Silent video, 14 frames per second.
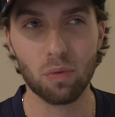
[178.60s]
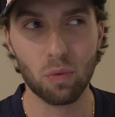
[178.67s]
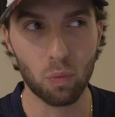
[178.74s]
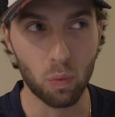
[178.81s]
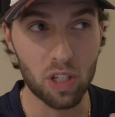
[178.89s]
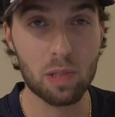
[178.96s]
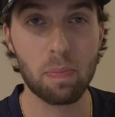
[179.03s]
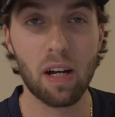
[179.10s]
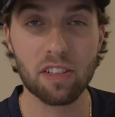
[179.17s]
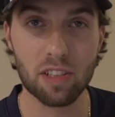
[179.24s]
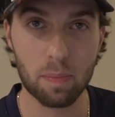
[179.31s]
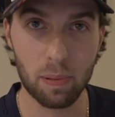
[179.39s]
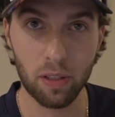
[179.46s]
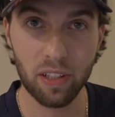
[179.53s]

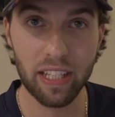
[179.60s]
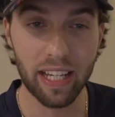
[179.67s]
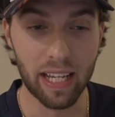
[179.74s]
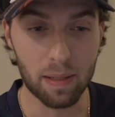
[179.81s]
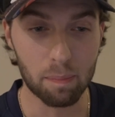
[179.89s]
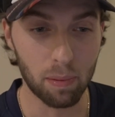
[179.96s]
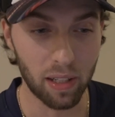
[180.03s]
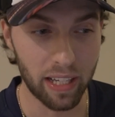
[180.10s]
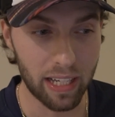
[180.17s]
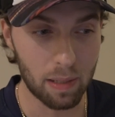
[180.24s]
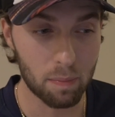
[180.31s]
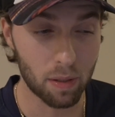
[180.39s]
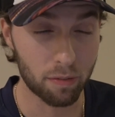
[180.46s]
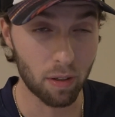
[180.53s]
responsibility and
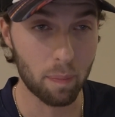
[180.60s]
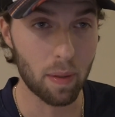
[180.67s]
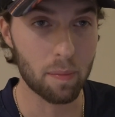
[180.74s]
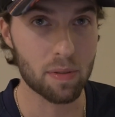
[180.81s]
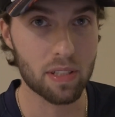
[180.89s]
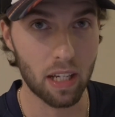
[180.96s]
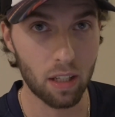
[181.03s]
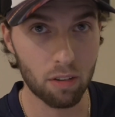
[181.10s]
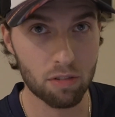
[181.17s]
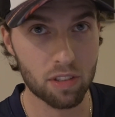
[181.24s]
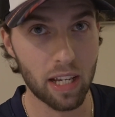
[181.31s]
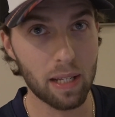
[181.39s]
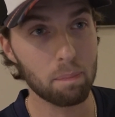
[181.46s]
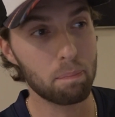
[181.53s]
blame from themselves
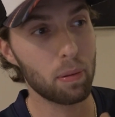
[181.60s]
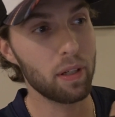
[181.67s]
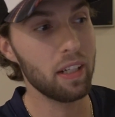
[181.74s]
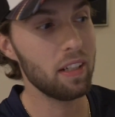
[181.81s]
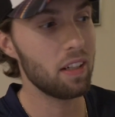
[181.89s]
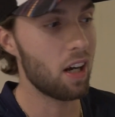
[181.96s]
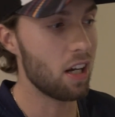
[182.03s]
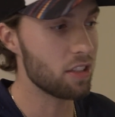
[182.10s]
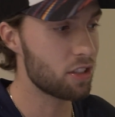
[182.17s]
and put it on